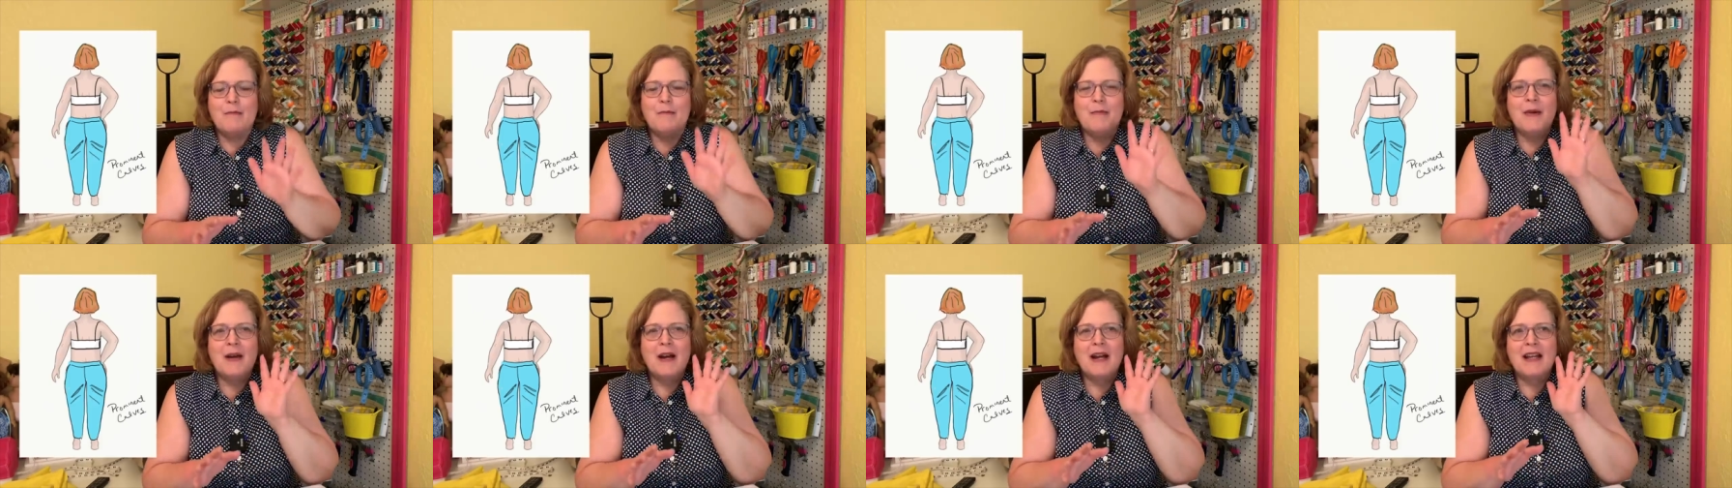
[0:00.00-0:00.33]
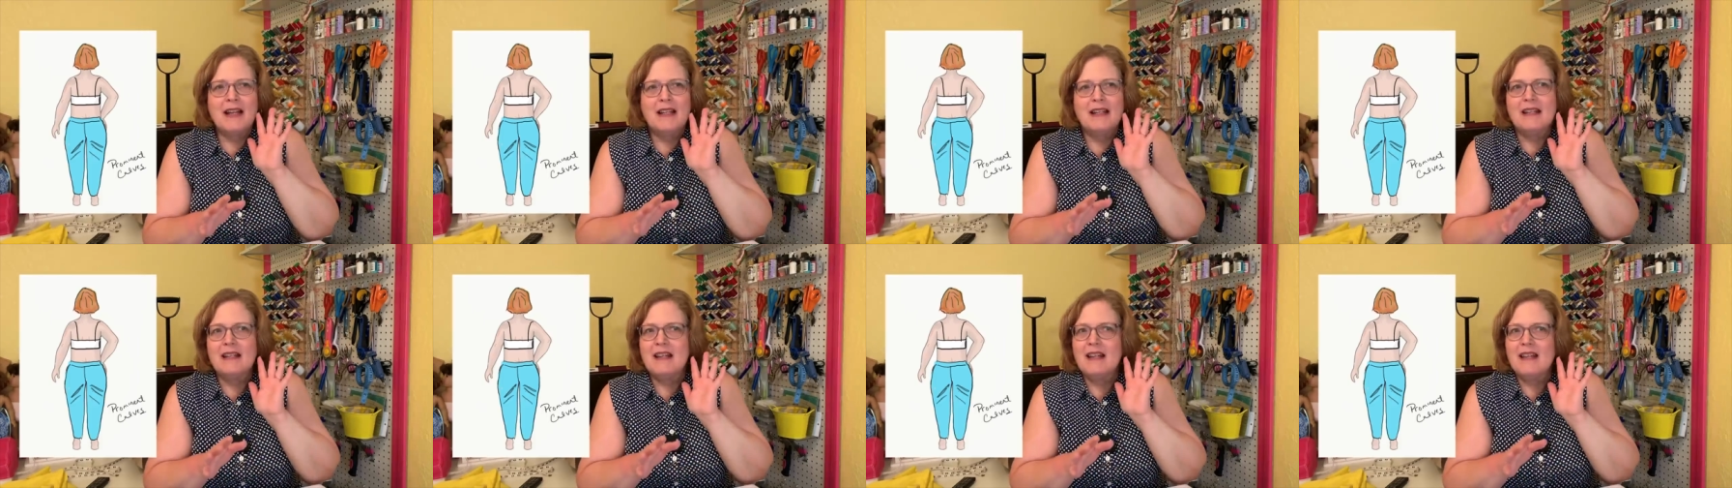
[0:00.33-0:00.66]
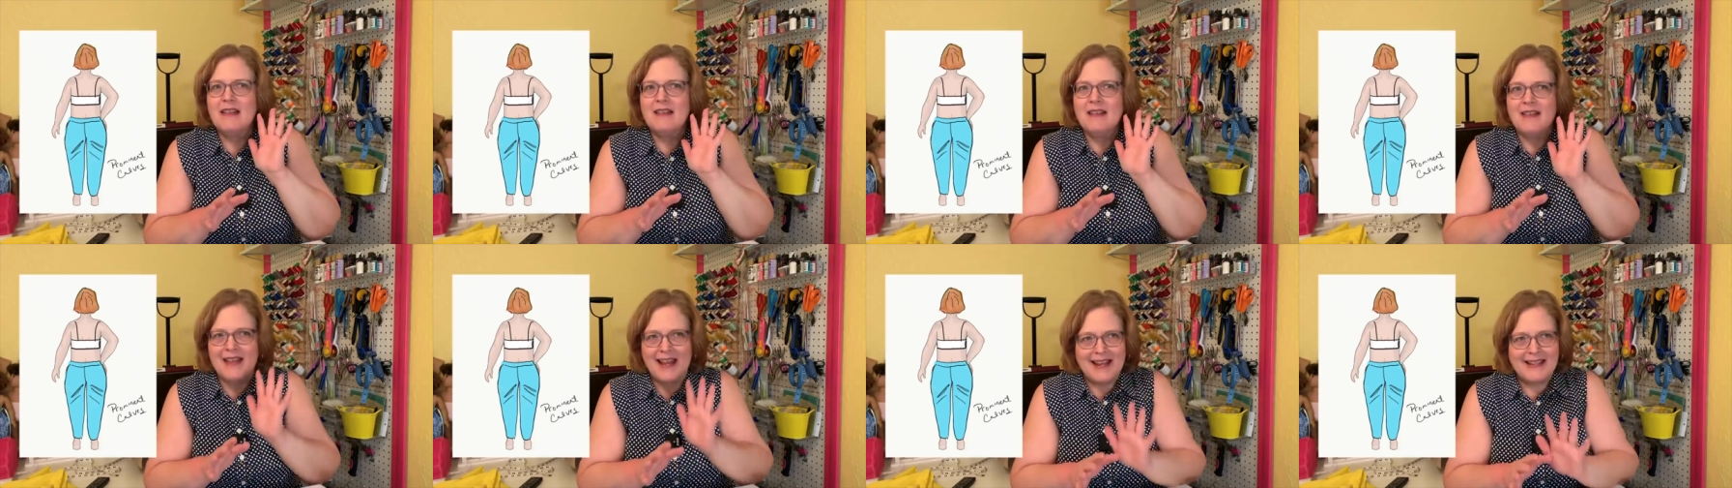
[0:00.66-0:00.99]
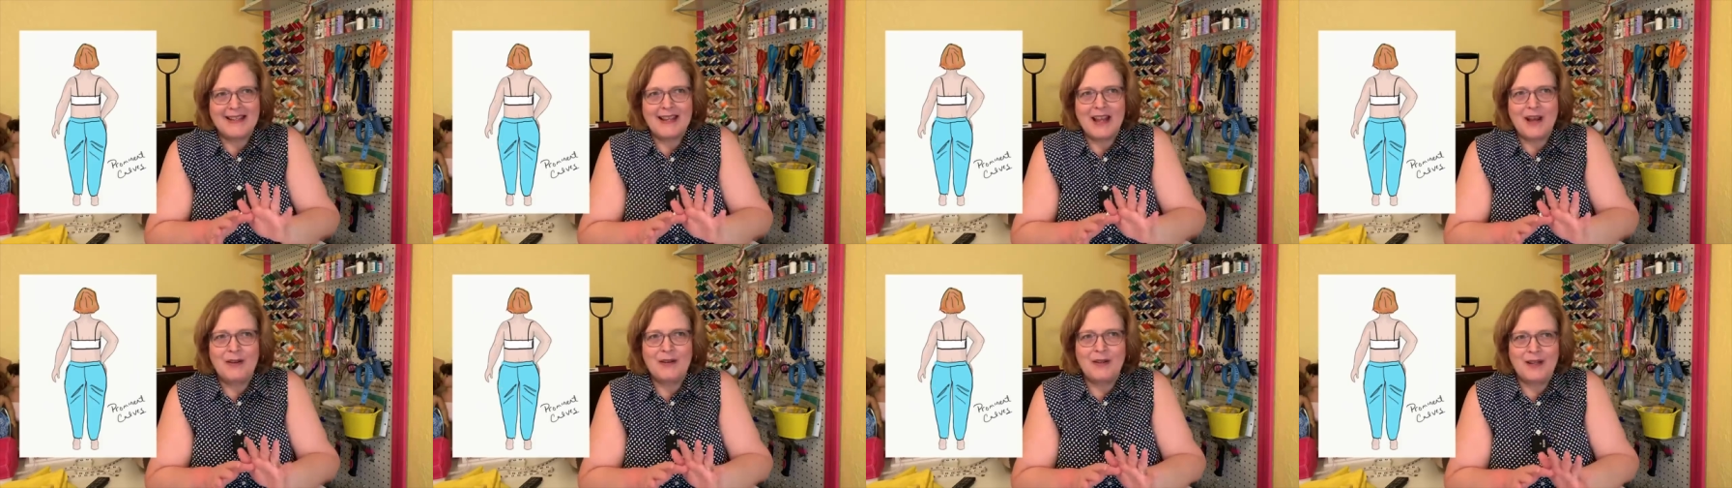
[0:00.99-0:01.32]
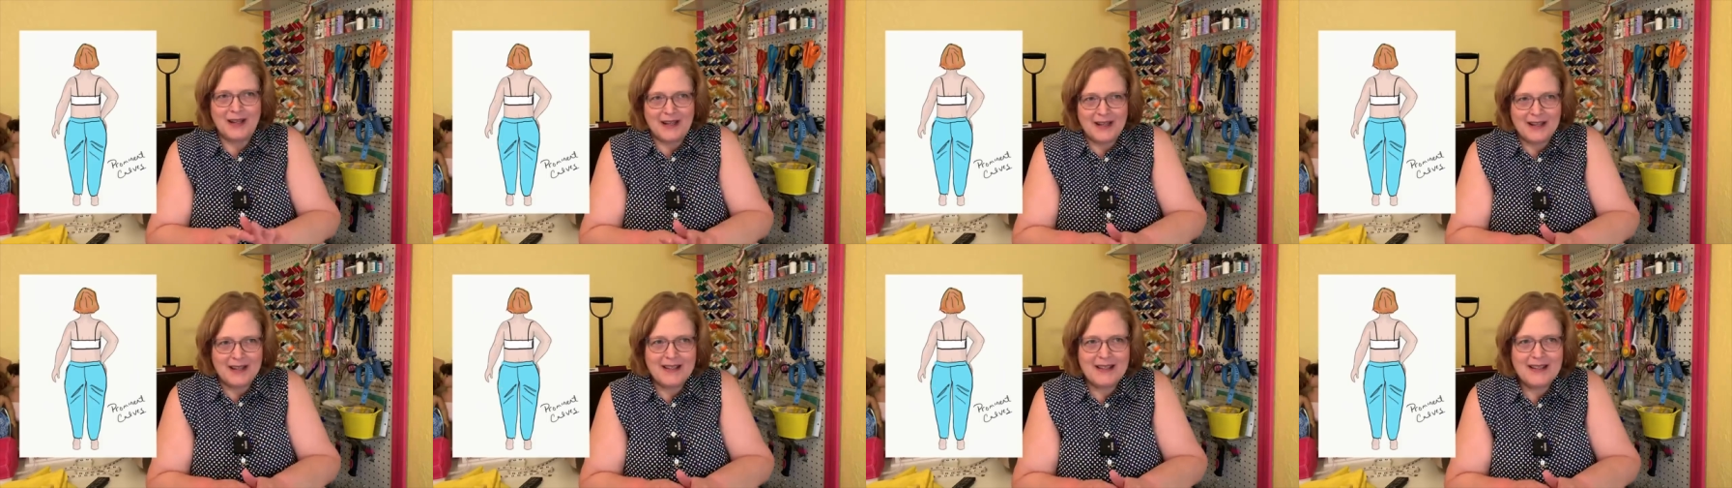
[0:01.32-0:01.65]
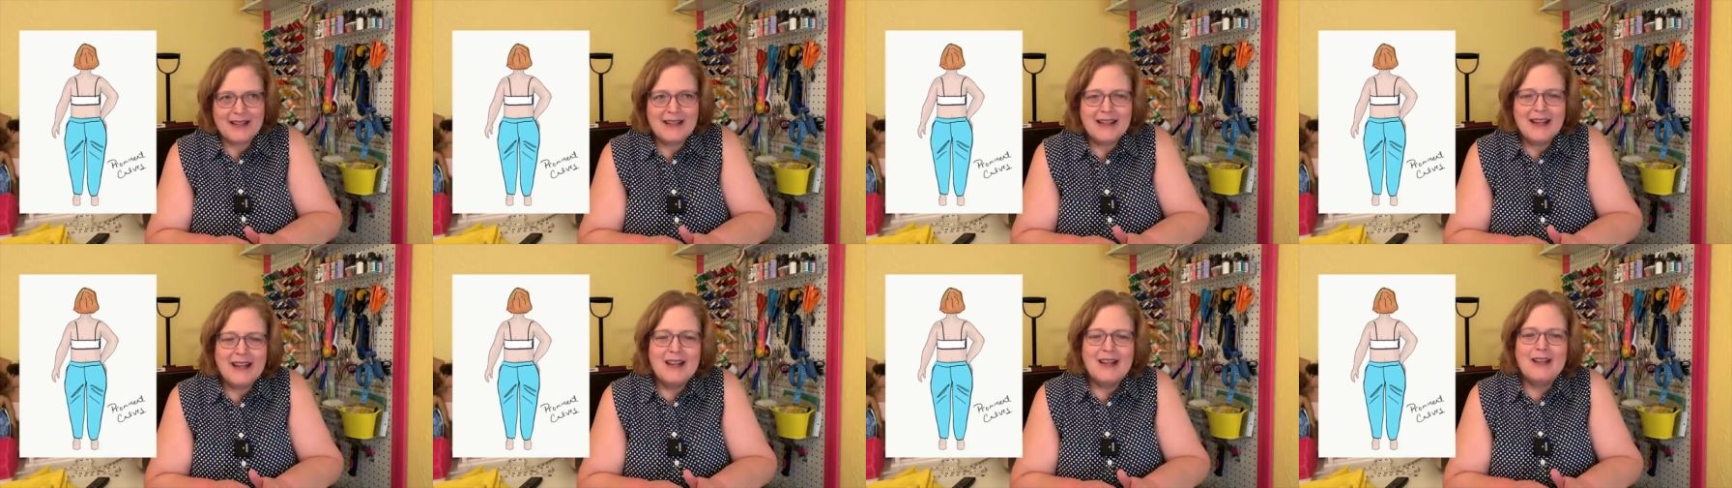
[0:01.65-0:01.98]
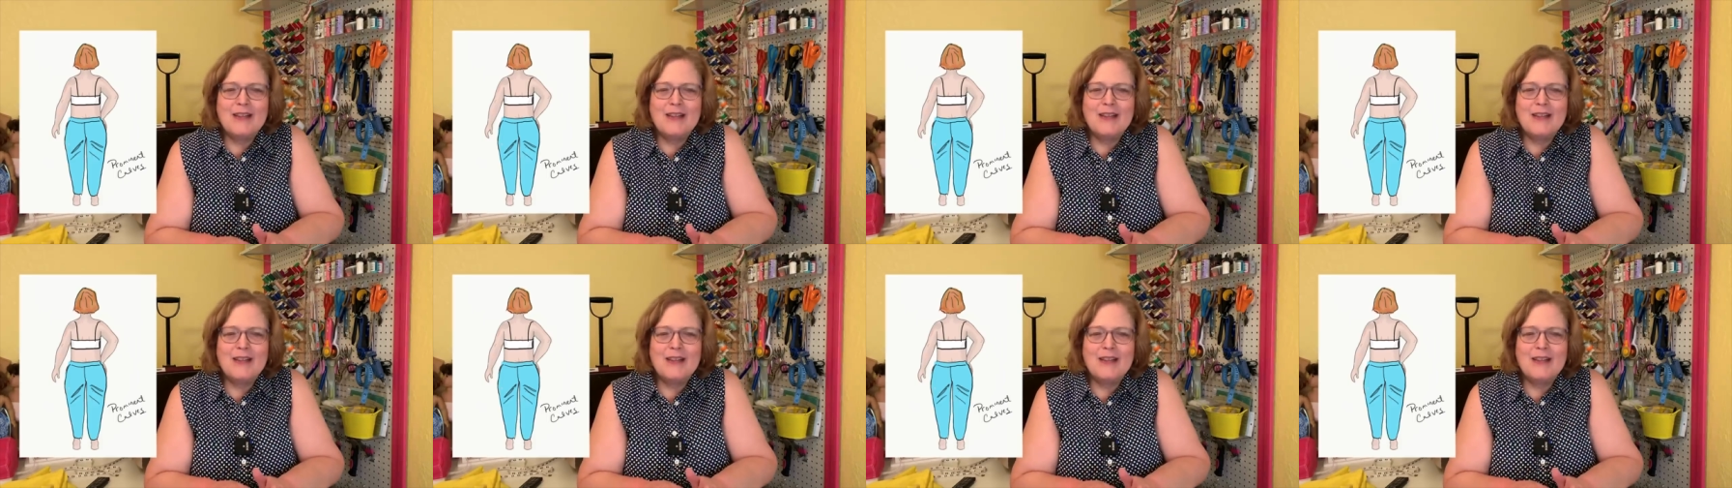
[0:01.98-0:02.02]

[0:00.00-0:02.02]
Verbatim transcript: but that's how it is.